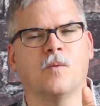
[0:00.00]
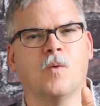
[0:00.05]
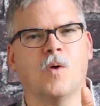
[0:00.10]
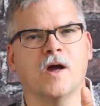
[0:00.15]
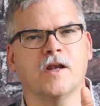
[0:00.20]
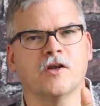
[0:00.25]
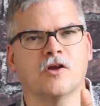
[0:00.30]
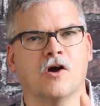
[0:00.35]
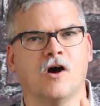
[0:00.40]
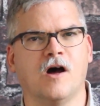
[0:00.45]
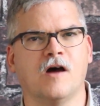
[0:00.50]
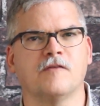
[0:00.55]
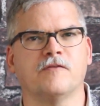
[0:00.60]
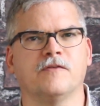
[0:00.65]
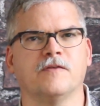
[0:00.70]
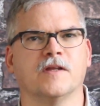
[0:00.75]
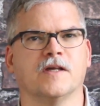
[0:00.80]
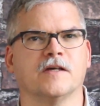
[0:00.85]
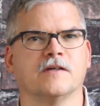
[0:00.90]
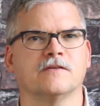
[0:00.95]
What
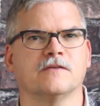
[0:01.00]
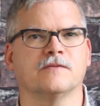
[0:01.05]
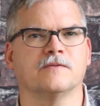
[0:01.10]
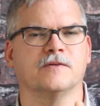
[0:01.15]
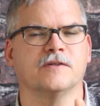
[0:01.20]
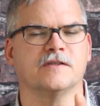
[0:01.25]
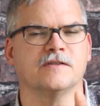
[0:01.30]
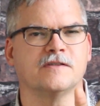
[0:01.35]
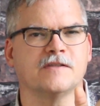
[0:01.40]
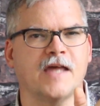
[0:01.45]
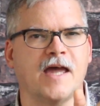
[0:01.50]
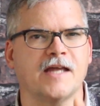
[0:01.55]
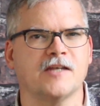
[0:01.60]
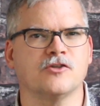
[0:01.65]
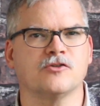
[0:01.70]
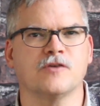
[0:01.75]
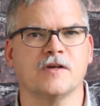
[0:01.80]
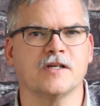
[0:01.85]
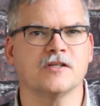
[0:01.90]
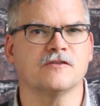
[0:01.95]
conflicts was
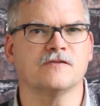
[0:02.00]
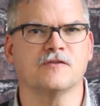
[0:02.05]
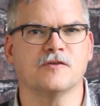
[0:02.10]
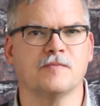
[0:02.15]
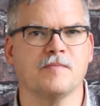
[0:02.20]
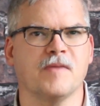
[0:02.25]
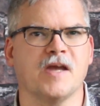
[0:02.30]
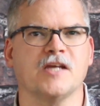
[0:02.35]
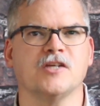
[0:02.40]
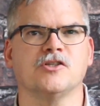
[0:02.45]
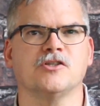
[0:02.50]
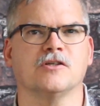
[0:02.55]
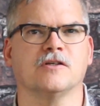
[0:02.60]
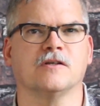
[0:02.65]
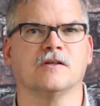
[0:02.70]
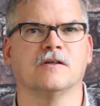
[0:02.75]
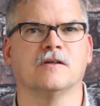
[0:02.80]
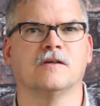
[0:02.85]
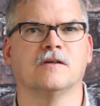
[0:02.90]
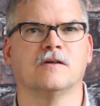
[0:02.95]
that transformation
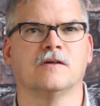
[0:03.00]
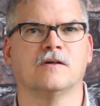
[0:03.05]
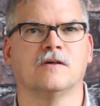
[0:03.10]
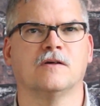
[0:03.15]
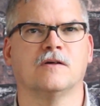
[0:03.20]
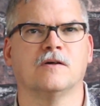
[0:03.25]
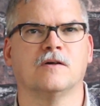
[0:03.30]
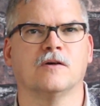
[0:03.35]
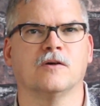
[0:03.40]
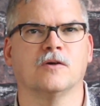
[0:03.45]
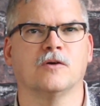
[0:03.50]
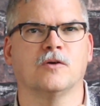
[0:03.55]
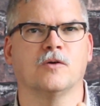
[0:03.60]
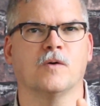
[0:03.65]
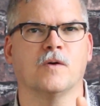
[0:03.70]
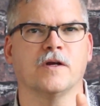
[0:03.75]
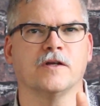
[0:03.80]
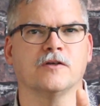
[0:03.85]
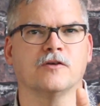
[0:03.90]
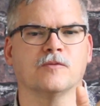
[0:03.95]

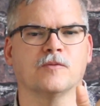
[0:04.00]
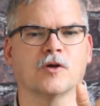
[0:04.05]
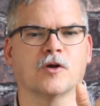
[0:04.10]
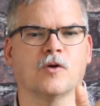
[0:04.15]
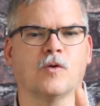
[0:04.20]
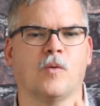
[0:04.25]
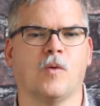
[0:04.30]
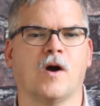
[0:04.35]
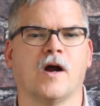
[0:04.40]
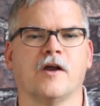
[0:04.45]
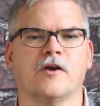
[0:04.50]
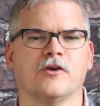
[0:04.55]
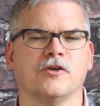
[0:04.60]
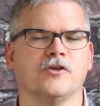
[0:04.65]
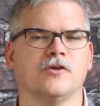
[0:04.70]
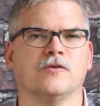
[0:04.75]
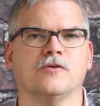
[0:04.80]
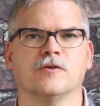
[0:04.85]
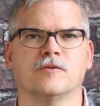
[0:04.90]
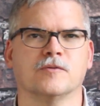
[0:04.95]
going to require
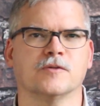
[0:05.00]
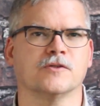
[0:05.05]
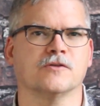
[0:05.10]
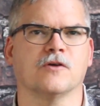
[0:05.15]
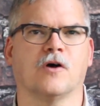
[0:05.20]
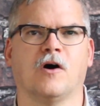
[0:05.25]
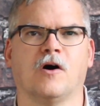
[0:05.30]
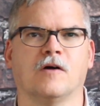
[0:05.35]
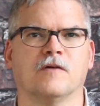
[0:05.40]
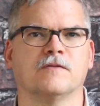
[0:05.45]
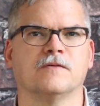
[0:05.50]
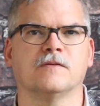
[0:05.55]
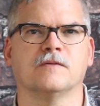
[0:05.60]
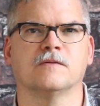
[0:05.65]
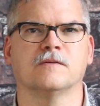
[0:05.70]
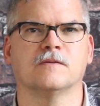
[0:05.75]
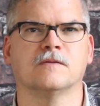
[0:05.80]
you to resolve?